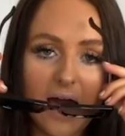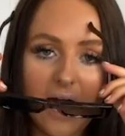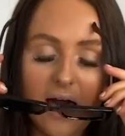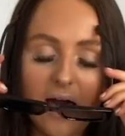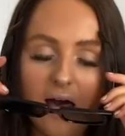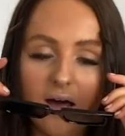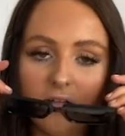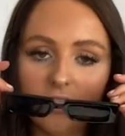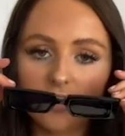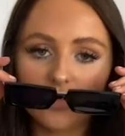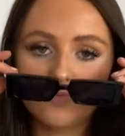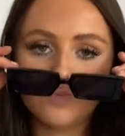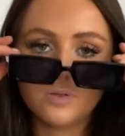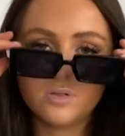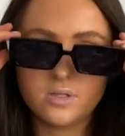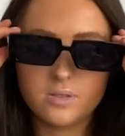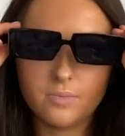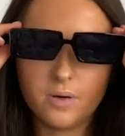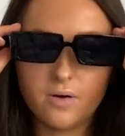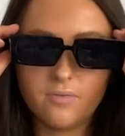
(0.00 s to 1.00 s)
I'll just put
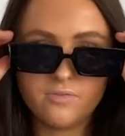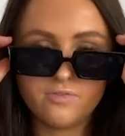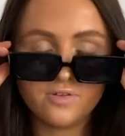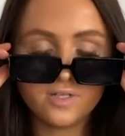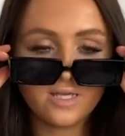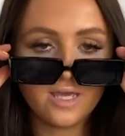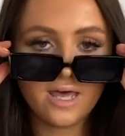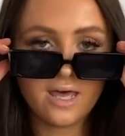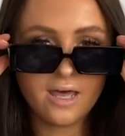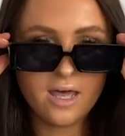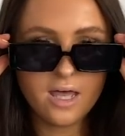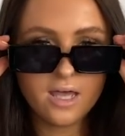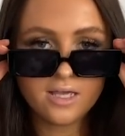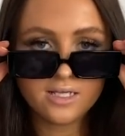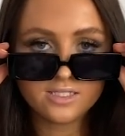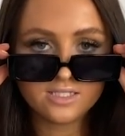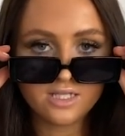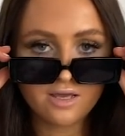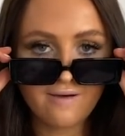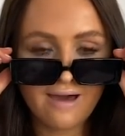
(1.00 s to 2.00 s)
them on for you.
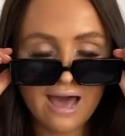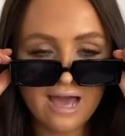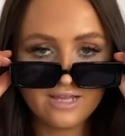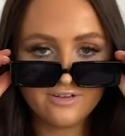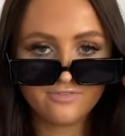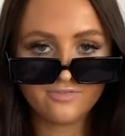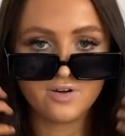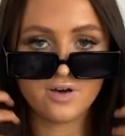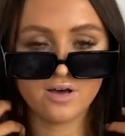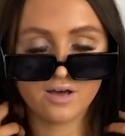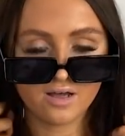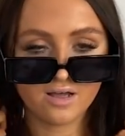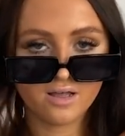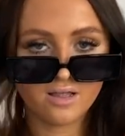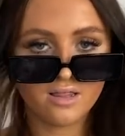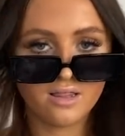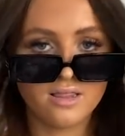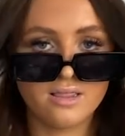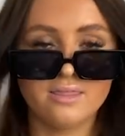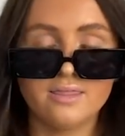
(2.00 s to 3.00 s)
So I thought
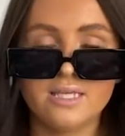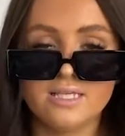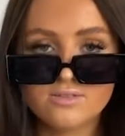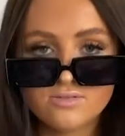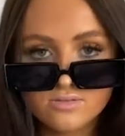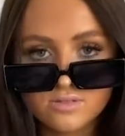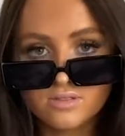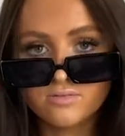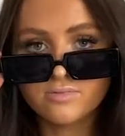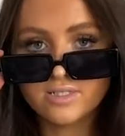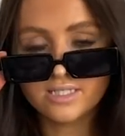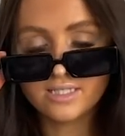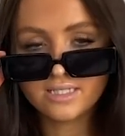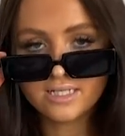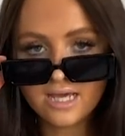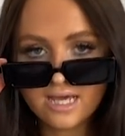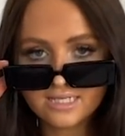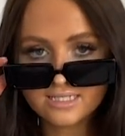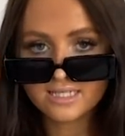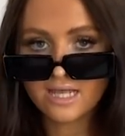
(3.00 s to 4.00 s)
these would look really
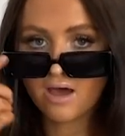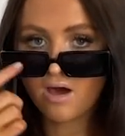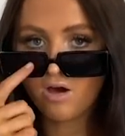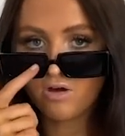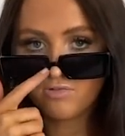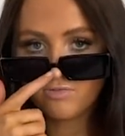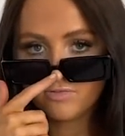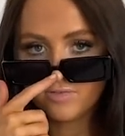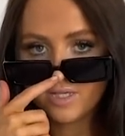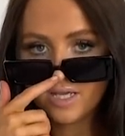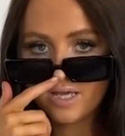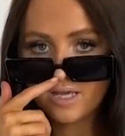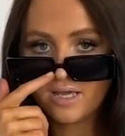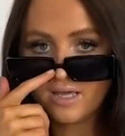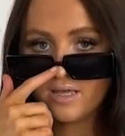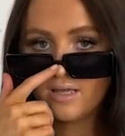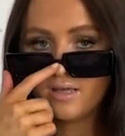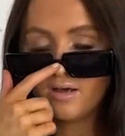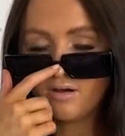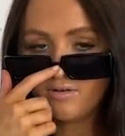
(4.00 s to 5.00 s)
nice like, off
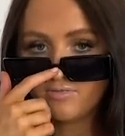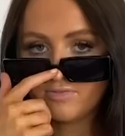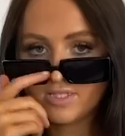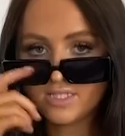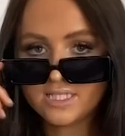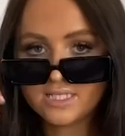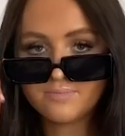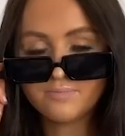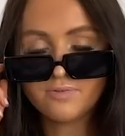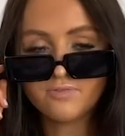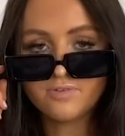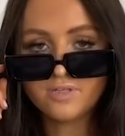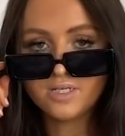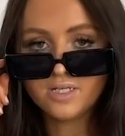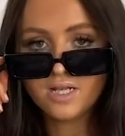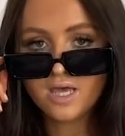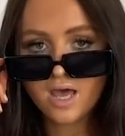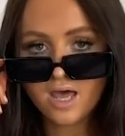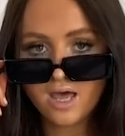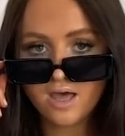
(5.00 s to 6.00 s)
the tip of your
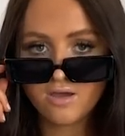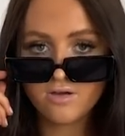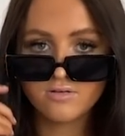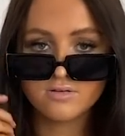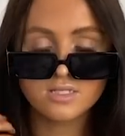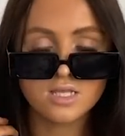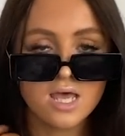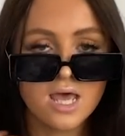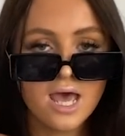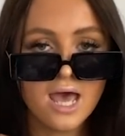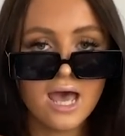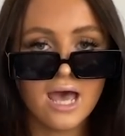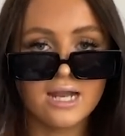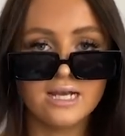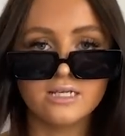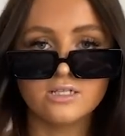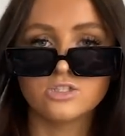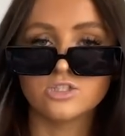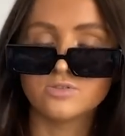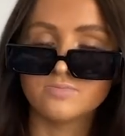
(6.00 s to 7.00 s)
nose, and
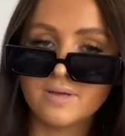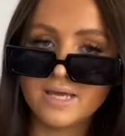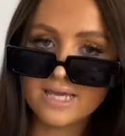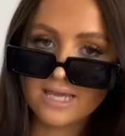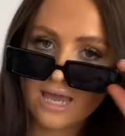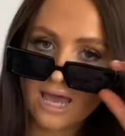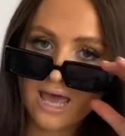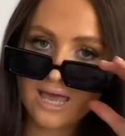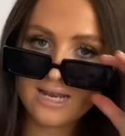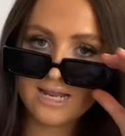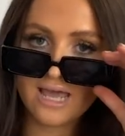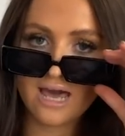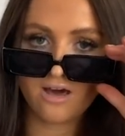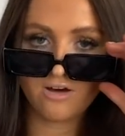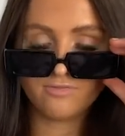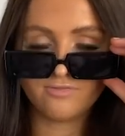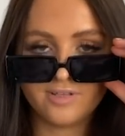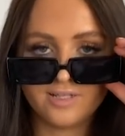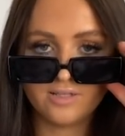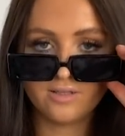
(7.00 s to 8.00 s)
it'll just make any
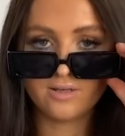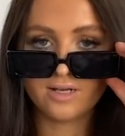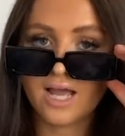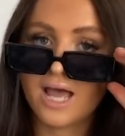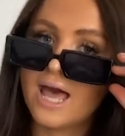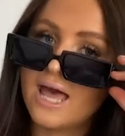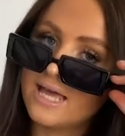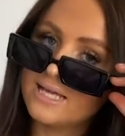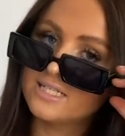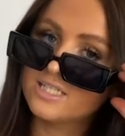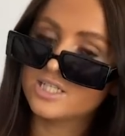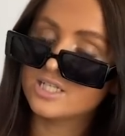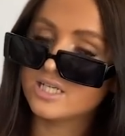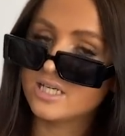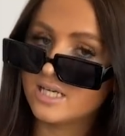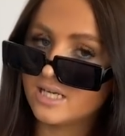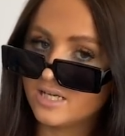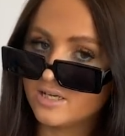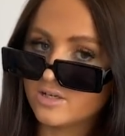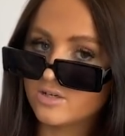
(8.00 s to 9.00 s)
outfit look
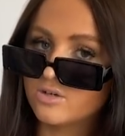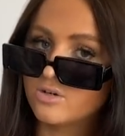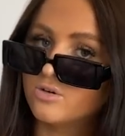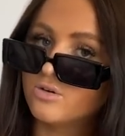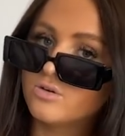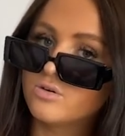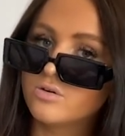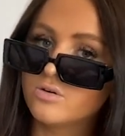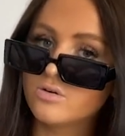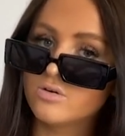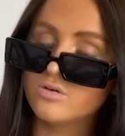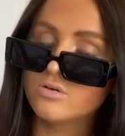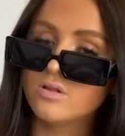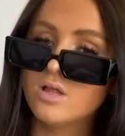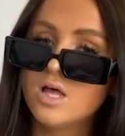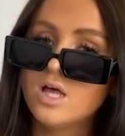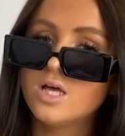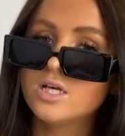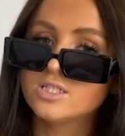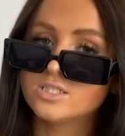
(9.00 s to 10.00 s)
edgy and cool.
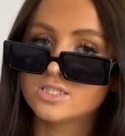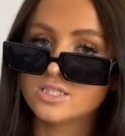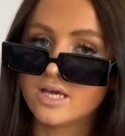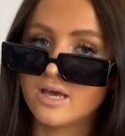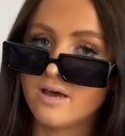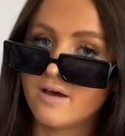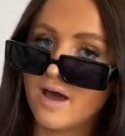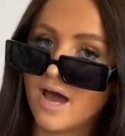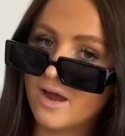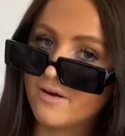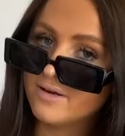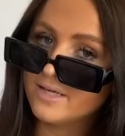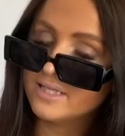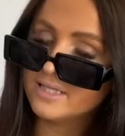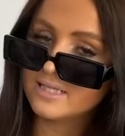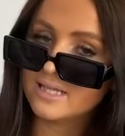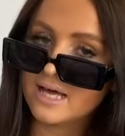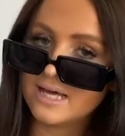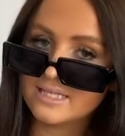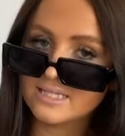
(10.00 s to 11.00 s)
So I
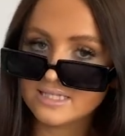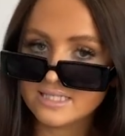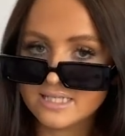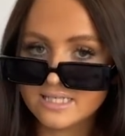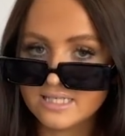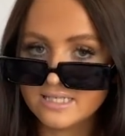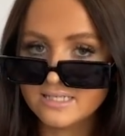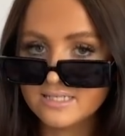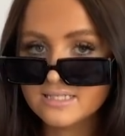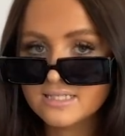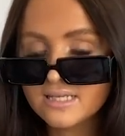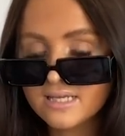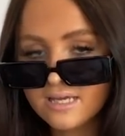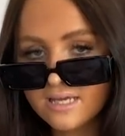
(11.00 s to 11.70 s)
really like these.